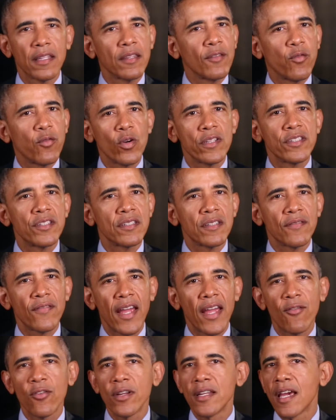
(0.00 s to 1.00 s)
that the voices
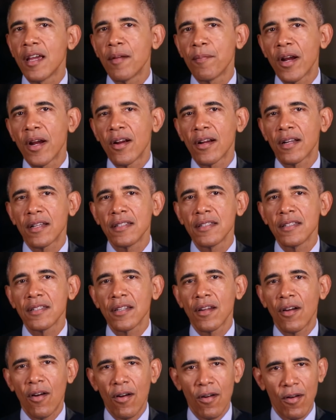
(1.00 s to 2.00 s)
of everyday
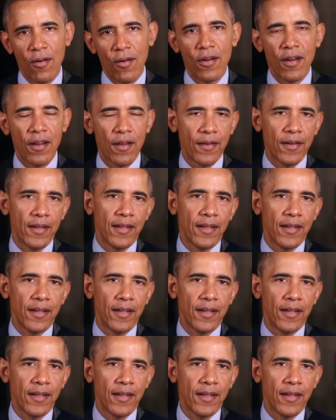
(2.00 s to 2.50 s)
Americans are heard.